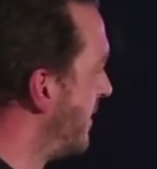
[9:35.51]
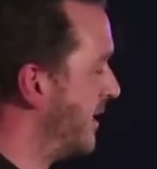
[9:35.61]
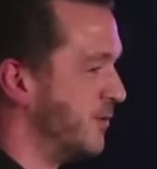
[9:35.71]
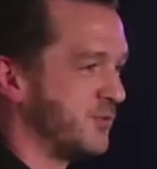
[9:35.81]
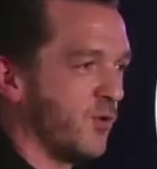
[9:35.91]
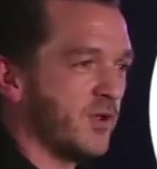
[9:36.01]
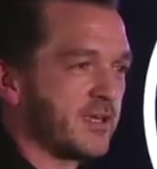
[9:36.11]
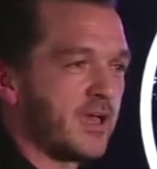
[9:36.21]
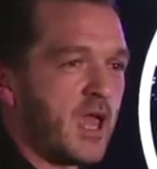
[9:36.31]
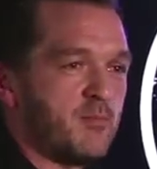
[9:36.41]
and it was the only
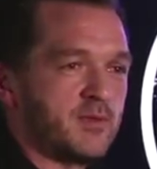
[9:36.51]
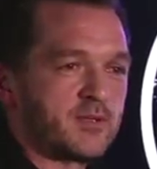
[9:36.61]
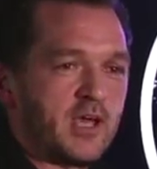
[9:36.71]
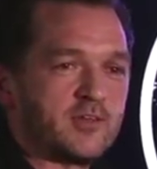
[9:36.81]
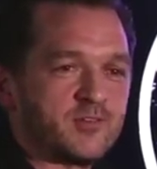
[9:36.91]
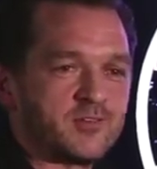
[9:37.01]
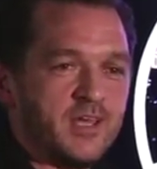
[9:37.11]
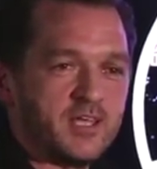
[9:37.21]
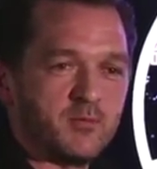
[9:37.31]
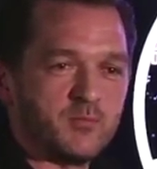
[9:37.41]
game at Gateshead
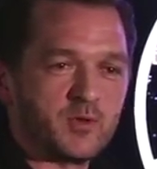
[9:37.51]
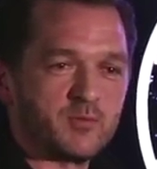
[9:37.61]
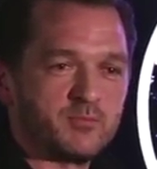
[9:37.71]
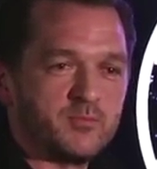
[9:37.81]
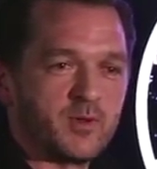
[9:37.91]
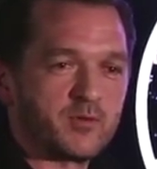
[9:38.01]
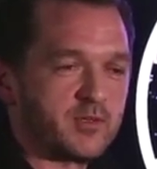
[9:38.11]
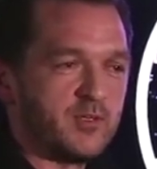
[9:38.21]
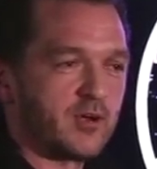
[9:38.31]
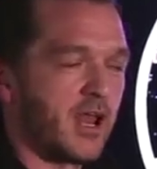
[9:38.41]
Stadium when I was
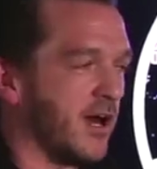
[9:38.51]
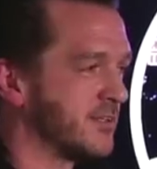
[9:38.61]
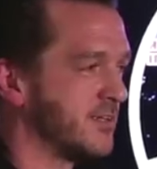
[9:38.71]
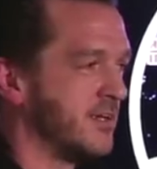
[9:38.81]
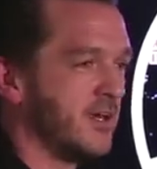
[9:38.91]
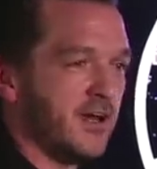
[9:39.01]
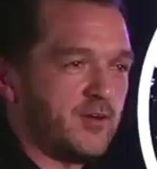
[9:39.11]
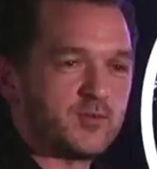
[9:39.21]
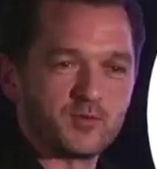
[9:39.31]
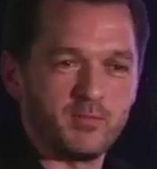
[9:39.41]
a young lad. I
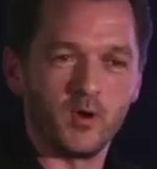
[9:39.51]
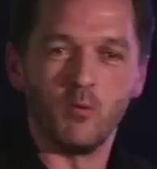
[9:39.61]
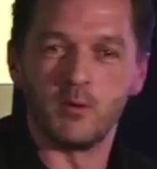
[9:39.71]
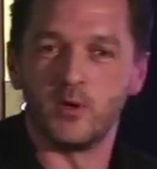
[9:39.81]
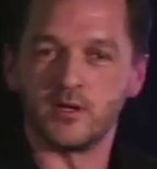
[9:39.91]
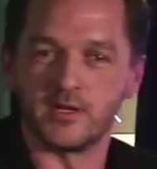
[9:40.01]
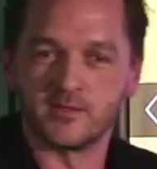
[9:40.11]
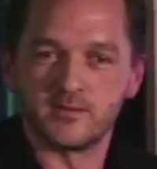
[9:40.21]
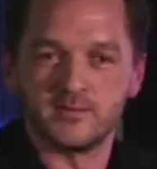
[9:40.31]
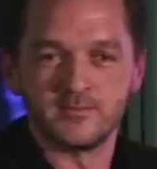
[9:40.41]
used to spend all my money on it.